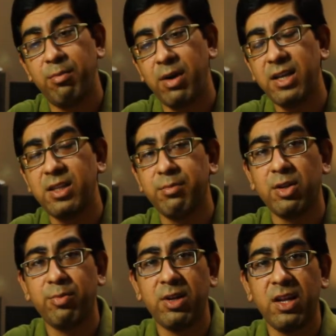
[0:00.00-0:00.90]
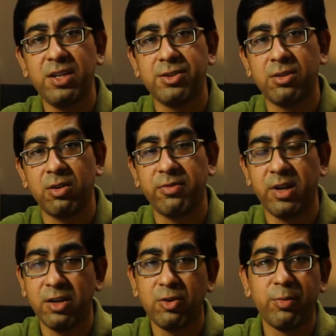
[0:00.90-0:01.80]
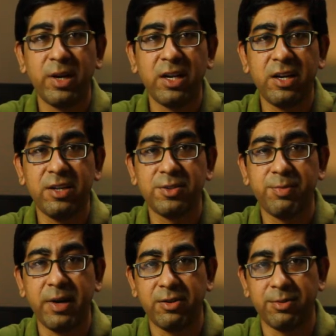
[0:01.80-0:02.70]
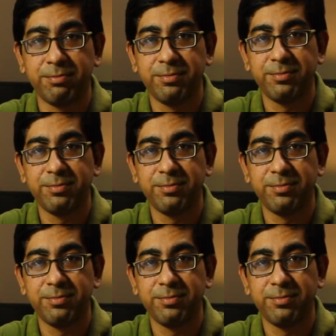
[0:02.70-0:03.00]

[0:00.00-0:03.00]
by the manipulation of electromagnetic spectrum.